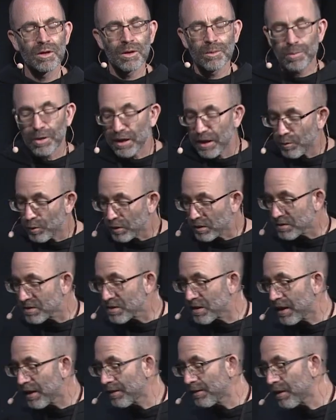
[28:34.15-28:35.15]
But I will
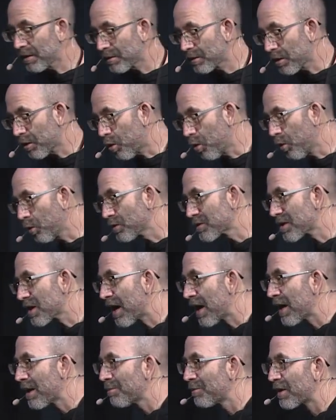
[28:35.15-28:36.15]
say that the whole
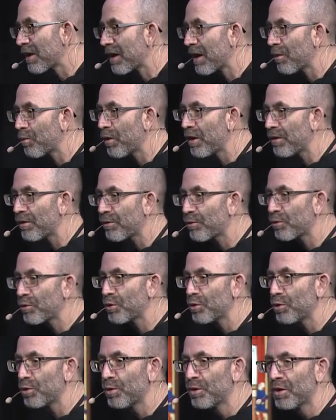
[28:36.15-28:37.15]
time that I went
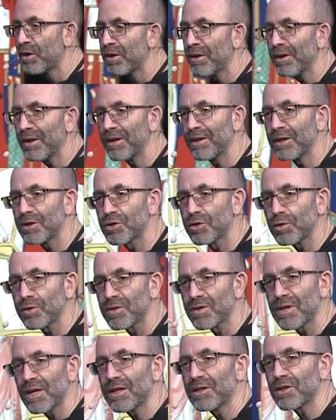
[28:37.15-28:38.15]
through initial
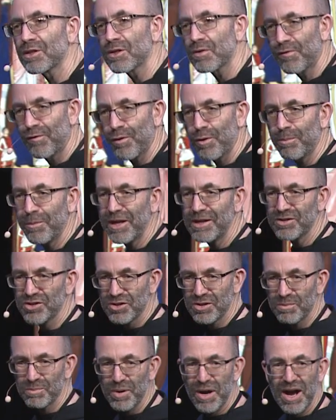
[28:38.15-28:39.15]
stages of
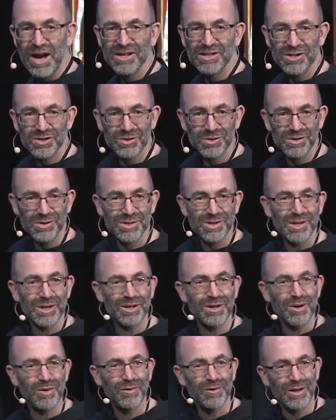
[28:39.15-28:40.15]
formation, postulancy,
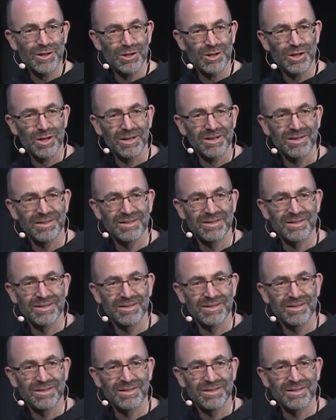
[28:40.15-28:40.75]
novitiate,